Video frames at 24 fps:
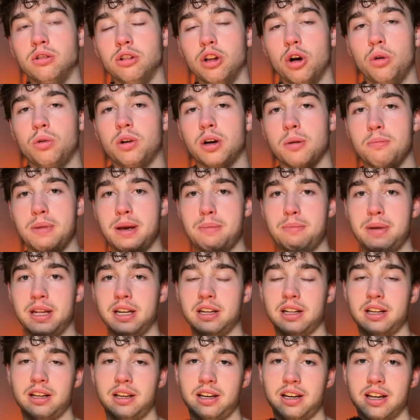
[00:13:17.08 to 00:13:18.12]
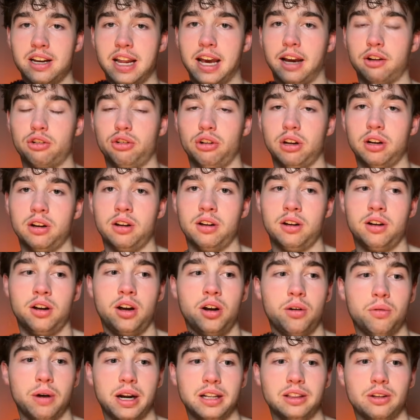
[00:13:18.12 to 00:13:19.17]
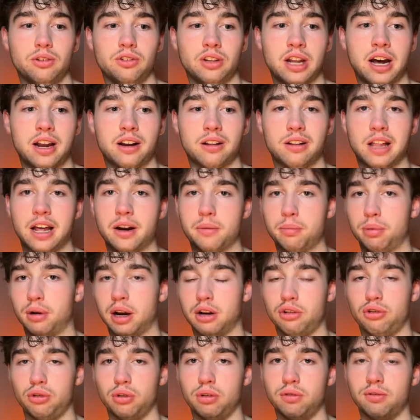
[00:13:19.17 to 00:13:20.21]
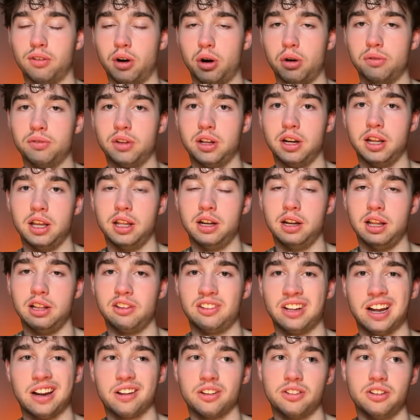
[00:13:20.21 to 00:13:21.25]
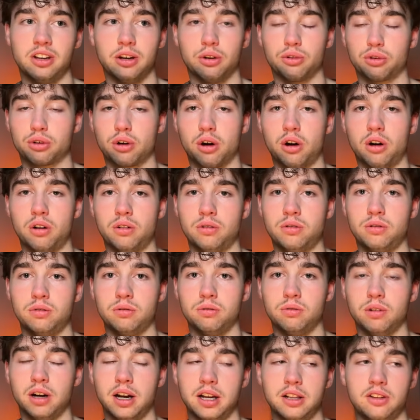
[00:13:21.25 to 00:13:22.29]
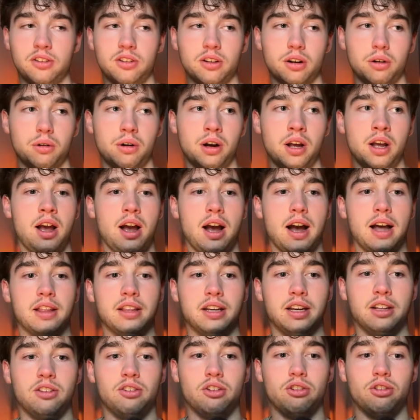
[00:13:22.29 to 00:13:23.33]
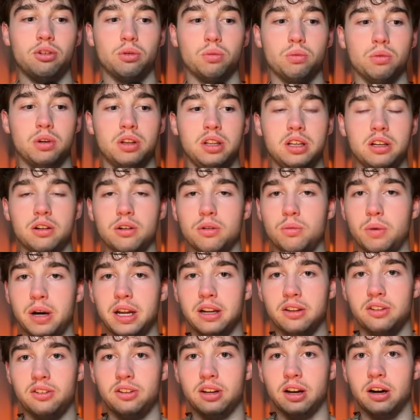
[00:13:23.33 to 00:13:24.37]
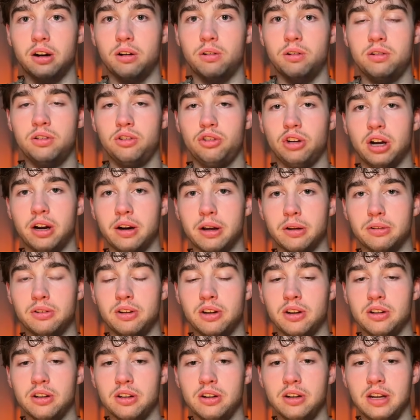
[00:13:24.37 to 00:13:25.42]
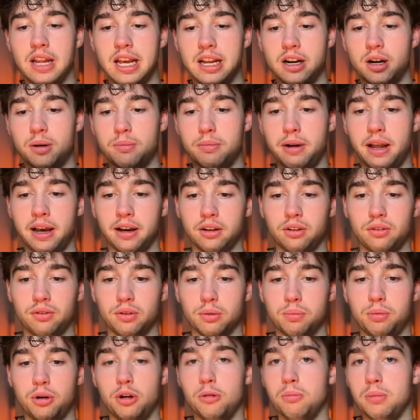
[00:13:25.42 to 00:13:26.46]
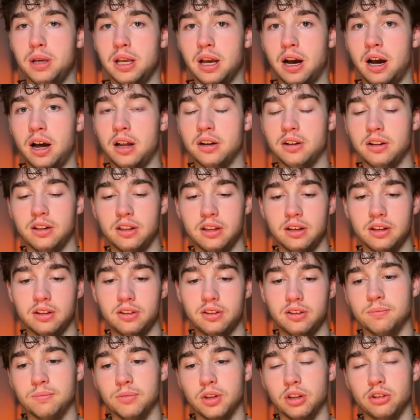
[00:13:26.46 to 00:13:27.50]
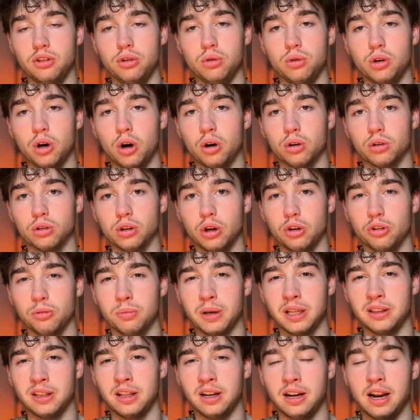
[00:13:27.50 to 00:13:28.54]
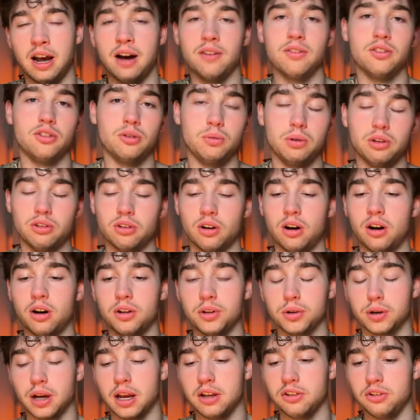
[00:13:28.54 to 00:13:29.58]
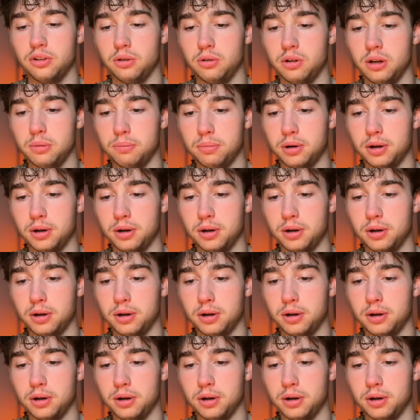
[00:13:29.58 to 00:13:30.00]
commitment connection, right? There's not a lot of pressure involved in it. It's not a sales call, right? So I think it's just a really good way to sell. Shout out to Nate Up Next for putting me on to this, the 2-call close method. And obviously we saw other guys doing it,